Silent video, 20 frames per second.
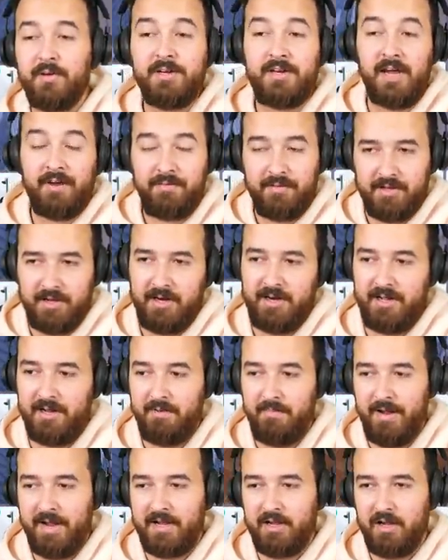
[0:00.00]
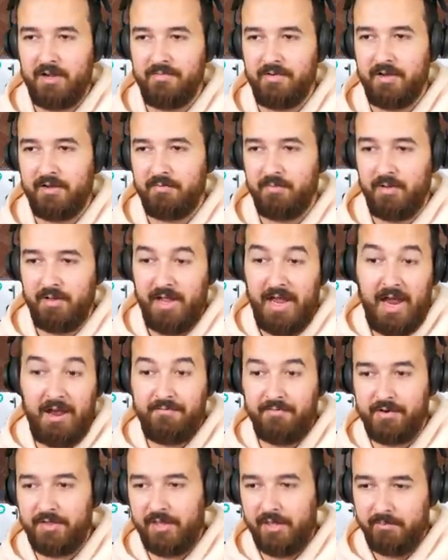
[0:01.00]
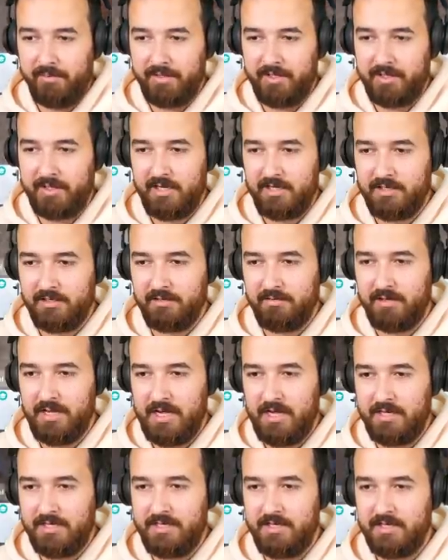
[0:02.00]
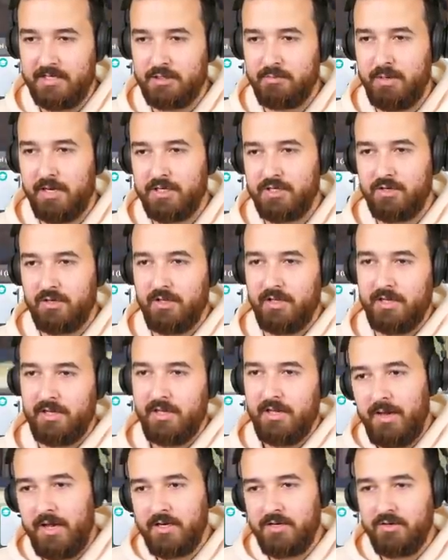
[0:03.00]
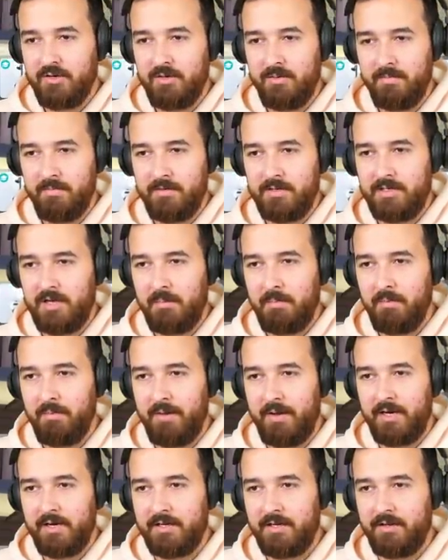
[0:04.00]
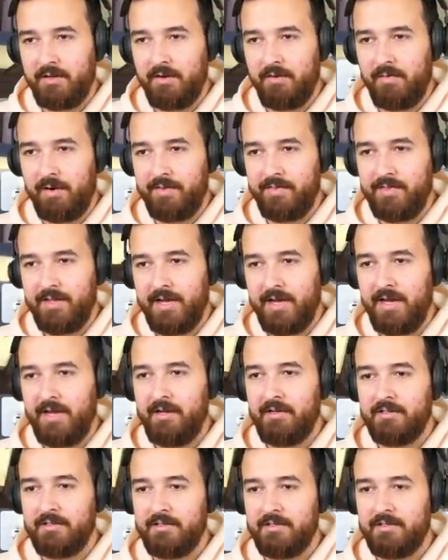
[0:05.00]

We're definitely going to need a makeover, well, everything, but the kitchen especially. Bedroom, double bed can go right there.